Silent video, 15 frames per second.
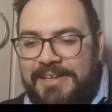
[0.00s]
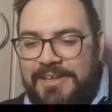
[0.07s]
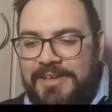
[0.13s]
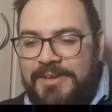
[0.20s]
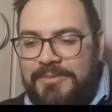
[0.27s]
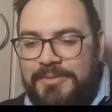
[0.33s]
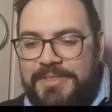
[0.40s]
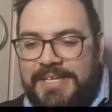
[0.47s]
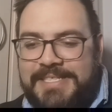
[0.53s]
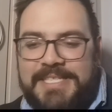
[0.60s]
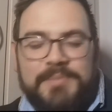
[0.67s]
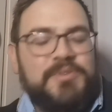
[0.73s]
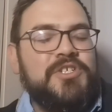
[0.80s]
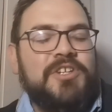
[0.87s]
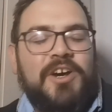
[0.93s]
with the
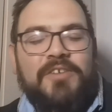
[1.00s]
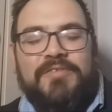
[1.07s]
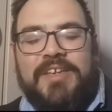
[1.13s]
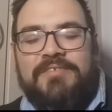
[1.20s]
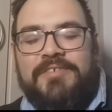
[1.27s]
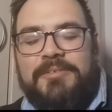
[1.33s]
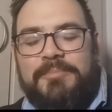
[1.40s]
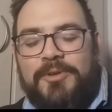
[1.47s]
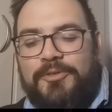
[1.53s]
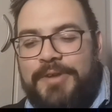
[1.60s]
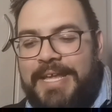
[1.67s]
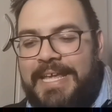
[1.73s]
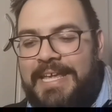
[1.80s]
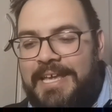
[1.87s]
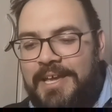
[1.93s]
exception of Eva
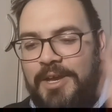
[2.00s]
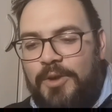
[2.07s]
Marie,